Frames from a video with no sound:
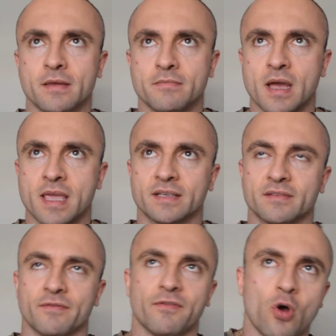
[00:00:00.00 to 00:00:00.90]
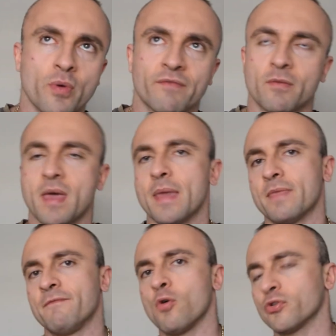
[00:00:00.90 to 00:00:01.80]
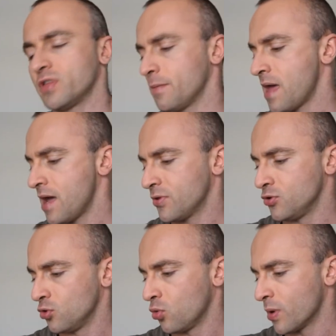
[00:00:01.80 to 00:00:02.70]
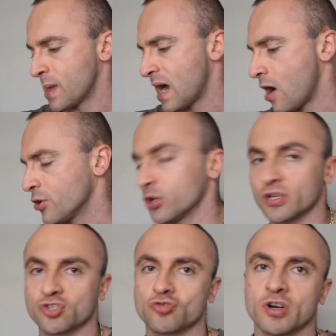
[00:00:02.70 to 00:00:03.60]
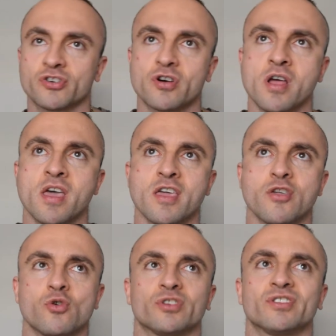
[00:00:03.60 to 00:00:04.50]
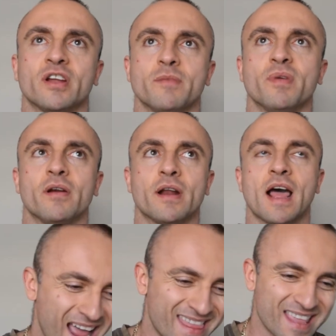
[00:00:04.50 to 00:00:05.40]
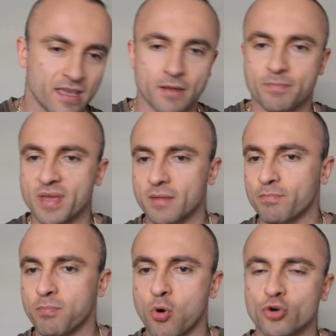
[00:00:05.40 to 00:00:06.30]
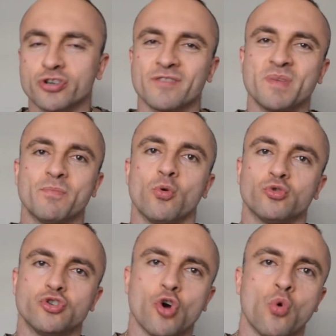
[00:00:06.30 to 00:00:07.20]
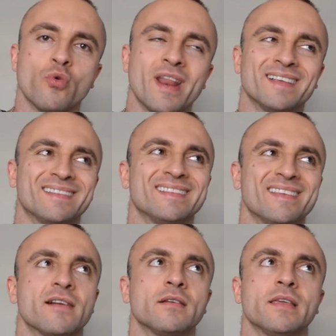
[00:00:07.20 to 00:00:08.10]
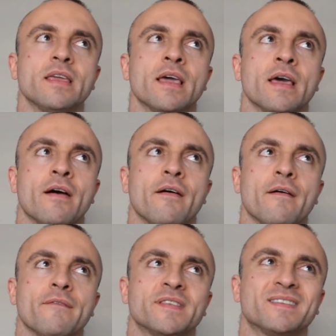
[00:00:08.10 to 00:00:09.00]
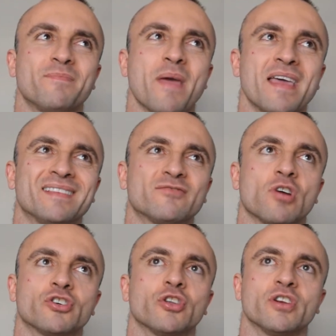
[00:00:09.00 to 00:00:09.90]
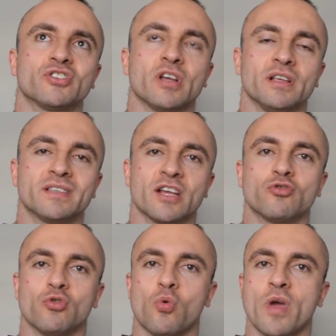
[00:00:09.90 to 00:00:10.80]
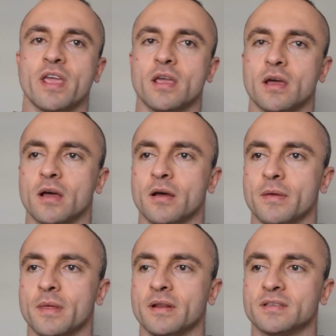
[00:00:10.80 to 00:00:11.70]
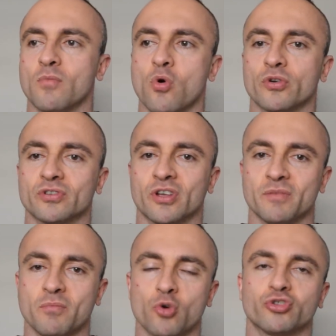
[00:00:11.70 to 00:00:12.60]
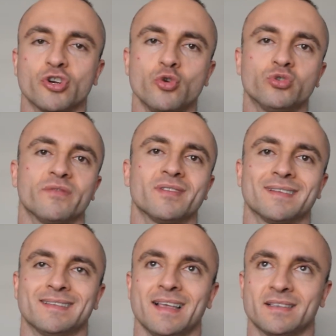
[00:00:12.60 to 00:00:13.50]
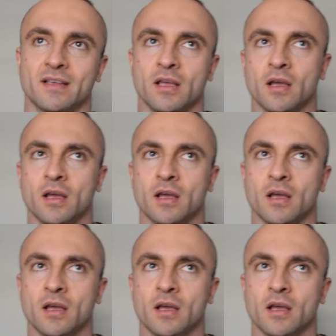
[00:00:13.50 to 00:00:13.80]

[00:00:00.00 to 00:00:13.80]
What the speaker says: I guess flowing from that, the fourth tip had to do with how you're going to structure your study period. I think that a big portion of people don't necessarily structure their study schedule the way that it's most conducive to success.